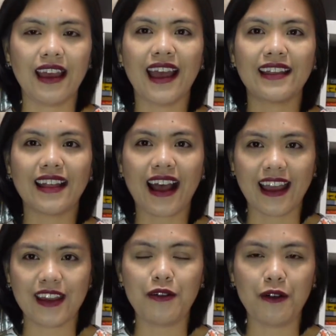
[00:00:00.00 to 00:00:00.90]
and
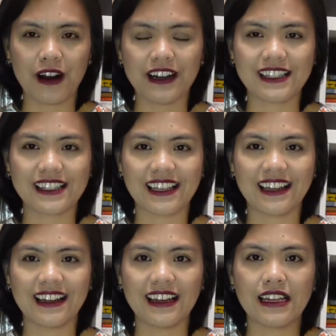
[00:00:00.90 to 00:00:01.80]
I was
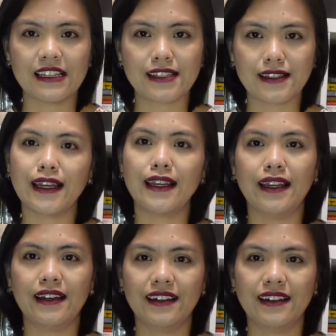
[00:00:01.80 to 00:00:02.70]
still.